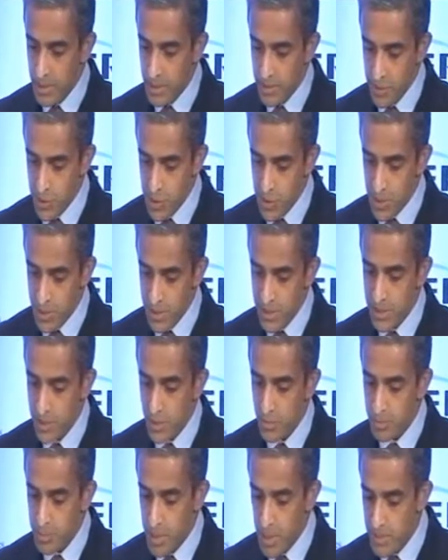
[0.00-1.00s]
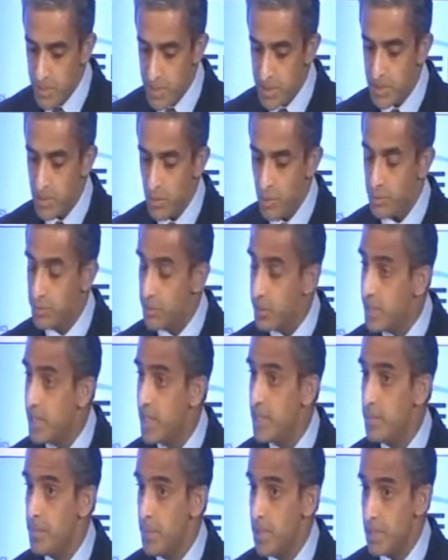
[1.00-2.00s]
The vision is premised on three
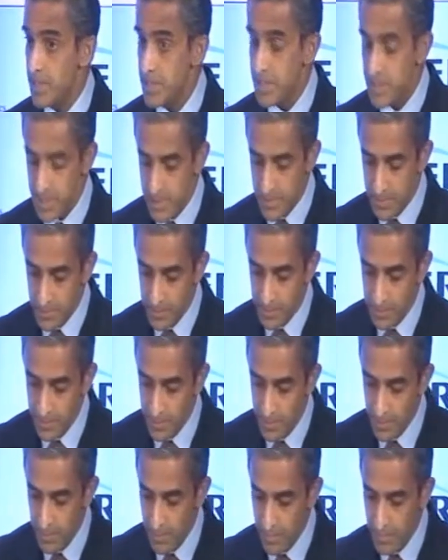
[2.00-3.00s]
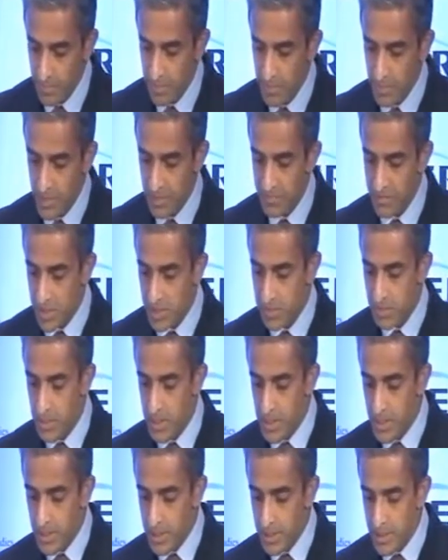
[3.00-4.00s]
key pillars. The first
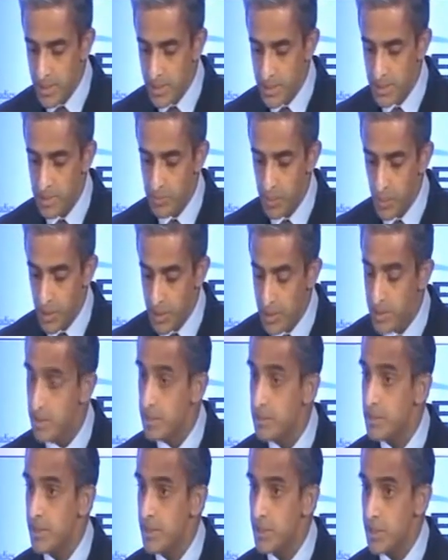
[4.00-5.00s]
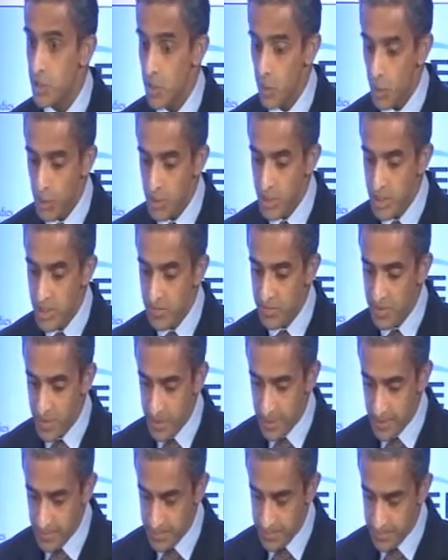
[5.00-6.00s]
pillar is in the political and security
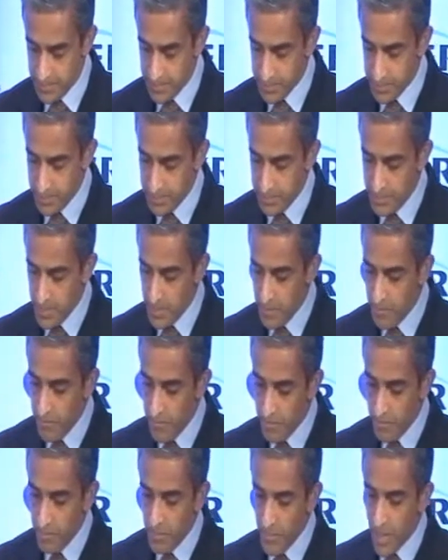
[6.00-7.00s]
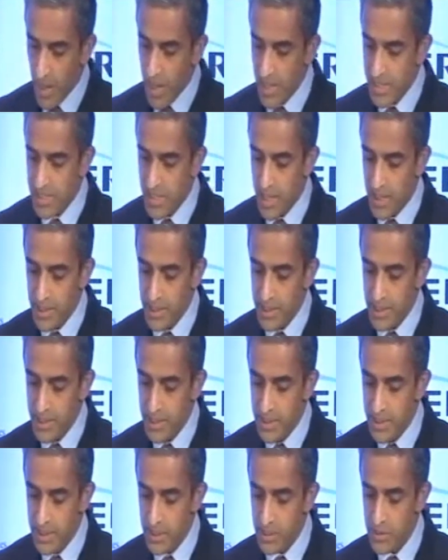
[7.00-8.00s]
sphere. ASEAN and
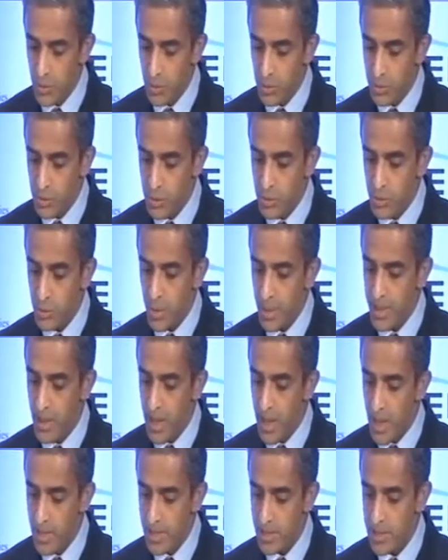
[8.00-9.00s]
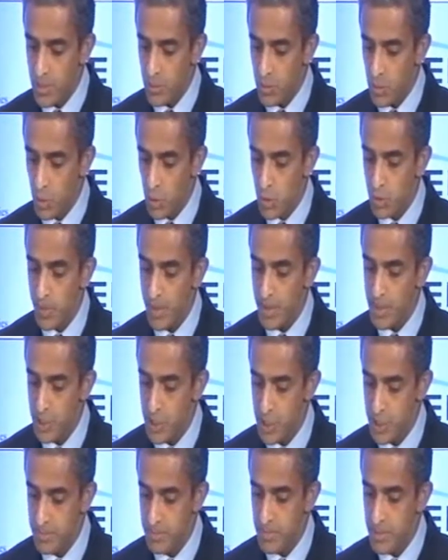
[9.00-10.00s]
India continue to enhance our close
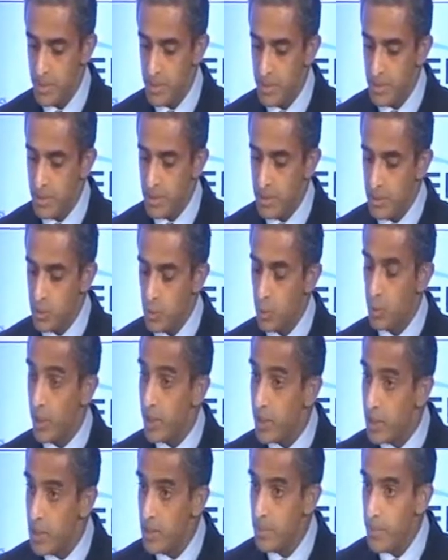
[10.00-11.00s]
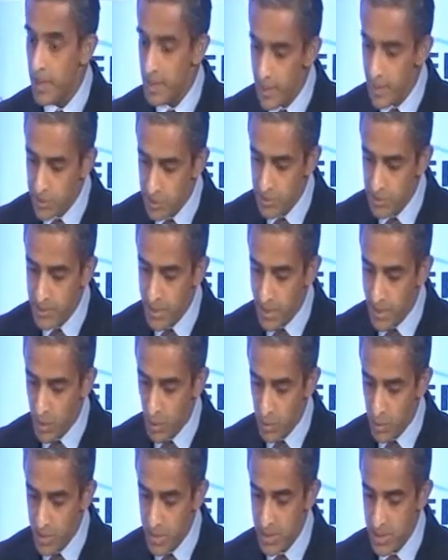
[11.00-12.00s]
partnership through regular bilateral
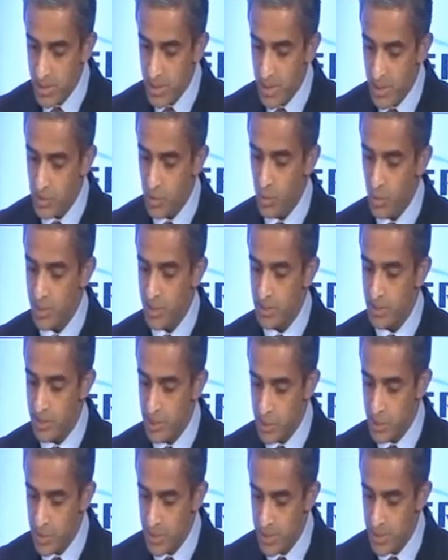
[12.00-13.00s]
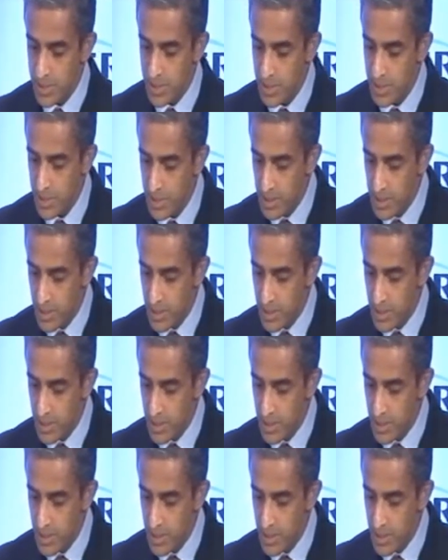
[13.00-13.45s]
dialogues and consultations,